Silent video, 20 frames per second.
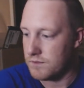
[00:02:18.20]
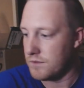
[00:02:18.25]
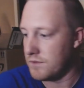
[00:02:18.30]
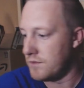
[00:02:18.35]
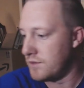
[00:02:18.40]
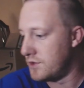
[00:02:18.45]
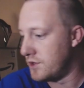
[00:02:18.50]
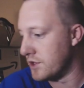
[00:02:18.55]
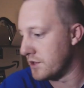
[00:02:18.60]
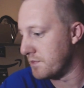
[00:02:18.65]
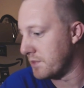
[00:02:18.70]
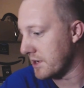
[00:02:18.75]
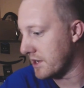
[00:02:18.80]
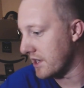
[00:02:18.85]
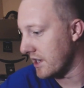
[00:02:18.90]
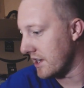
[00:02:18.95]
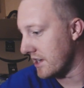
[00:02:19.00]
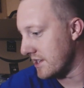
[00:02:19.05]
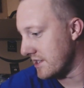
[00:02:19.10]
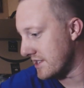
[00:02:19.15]
Just
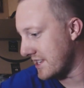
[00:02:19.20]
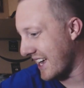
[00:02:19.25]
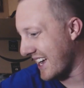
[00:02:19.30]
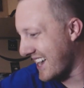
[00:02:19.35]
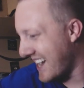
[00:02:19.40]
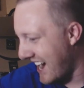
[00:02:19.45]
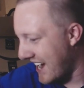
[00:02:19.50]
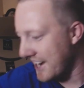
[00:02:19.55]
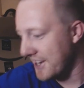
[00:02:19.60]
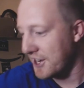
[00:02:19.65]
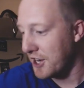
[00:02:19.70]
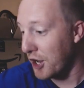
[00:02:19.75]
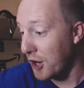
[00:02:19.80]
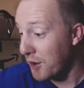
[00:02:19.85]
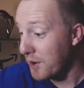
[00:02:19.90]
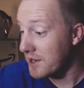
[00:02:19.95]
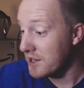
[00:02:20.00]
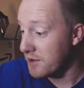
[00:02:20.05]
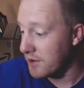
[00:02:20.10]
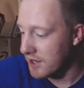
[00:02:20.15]
because I kind of know
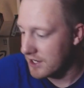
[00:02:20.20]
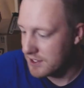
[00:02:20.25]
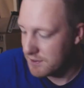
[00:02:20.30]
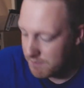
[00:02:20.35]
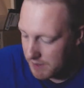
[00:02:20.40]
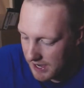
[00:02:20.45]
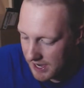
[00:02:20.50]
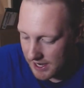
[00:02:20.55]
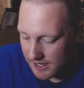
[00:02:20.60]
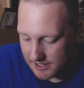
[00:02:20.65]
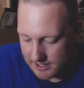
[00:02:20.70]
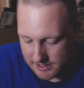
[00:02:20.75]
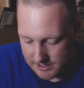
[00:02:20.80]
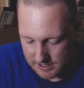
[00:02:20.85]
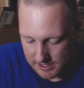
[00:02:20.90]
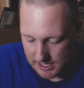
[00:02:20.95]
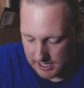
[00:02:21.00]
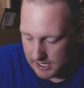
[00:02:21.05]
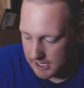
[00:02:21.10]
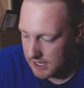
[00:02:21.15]
what to expect.
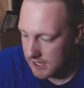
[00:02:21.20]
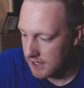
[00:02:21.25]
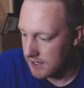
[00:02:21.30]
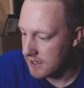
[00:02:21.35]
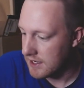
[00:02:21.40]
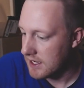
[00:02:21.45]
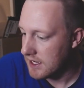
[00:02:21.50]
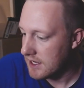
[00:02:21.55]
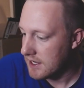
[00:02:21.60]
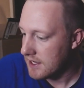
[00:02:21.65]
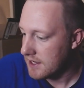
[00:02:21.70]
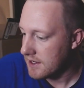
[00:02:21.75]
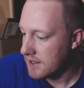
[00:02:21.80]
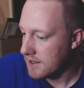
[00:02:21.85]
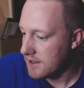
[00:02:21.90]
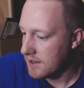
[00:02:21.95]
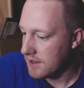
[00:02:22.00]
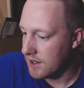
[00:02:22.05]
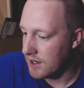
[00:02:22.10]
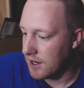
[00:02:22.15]
I
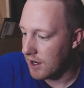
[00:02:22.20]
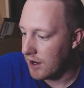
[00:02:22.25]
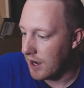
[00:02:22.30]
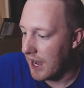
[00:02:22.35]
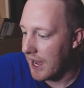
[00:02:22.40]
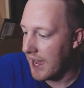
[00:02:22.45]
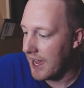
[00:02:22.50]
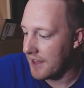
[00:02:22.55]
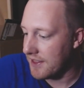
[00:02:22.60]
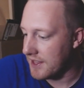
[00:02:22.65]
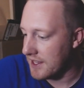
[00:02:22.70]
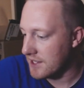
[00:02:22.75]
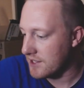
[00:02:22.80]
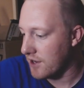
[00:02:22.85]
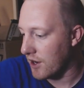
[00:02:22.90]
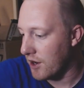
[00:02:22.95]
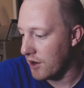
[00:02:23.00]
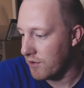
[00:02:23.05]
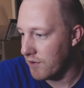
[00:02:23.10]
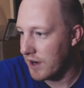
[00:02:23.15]
had these
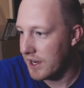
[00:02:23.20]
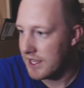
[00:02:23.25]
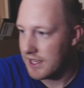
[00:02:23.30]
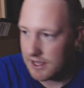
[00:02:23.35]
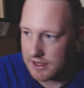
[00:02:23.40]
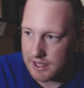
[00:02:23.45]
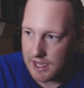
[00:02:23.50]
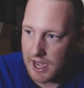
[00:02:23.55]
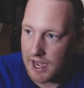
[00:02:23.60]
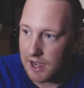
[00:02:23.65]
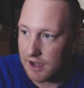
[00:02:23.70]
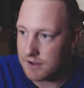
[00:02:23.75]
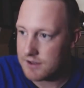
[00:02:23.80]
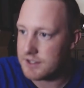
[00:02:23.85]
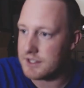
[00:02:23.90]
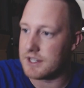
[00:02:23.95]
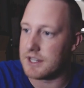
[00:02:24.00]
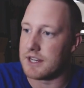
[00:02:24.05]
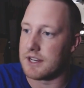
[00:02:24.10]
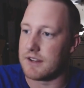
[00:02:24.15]
already at the house
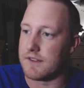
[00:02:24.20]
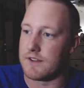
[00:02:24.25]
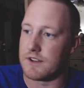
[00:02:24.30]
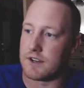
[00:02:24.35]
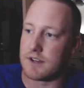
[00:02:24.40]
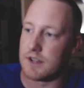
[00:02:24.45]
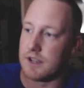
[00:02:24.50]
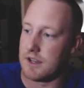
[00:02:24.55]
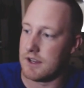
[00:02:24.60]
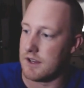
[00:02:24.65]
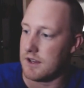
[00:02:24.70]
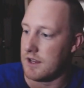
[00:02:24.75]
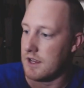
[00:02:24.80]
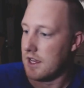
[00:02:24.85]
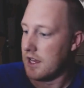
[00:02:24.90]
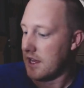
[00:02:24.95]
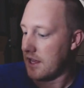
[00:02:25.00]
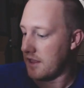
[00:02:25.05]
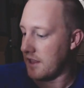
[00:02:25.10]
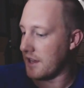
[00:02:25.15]
and didn't even
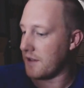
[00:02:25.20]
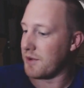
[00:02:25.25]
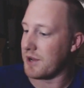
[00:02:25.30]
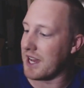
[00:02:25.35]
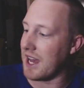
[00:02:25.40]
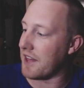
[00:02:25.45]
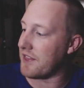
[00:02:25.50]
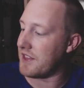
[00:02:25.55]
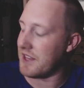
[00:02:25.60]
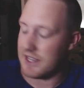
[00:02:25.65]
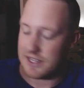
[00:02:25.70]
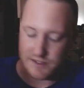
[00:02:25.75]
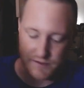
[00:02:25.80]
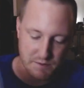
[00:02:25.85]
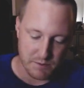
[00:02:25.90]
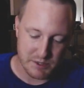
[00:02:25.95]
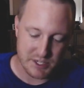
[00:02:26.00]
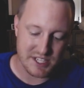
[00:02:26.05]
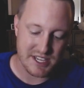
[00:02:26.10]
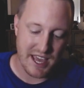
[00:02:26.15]
think we got these
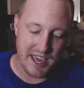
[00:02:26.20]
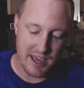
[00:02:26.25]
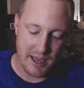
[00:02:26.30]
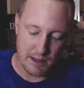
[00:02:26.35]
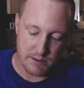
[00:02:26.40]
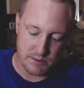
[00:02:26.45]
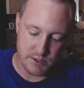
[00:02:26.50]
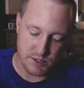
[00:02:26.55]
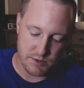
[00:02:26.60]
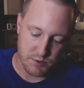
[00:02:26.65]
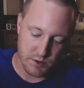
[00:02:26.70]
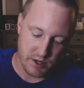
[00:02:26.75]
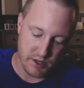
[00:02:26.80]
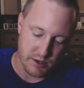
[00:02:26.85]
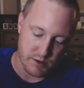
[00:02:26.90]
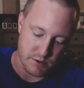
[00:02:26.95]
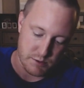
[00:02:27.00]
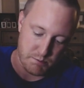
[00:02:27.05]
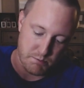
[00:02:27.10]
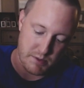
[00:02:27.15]
from Sam's, one of
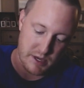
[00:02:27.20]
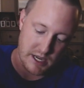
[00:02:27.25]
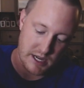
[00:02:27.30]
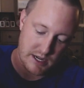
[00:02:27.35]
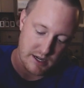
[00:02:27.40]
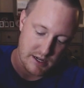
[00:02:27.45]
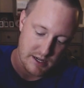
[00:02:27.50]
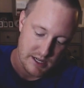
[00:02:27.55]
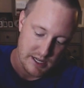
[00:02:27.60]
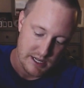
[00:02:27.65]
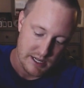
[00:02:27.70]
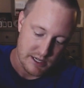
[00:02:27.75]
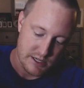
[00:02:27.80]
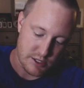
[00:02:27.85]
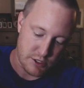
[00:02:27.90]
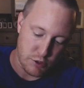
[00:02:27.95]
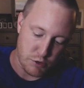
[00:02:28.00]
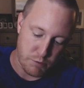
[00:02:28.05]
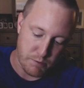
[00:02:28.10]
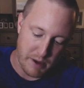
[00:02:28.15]
those big
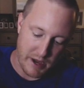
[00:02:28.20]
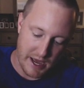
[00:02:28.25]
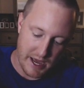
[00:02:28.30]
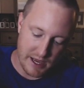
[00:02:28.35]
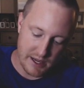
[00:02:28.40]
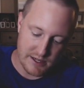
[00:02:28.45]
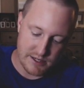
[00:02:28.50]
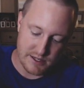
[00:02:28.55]
2-packs.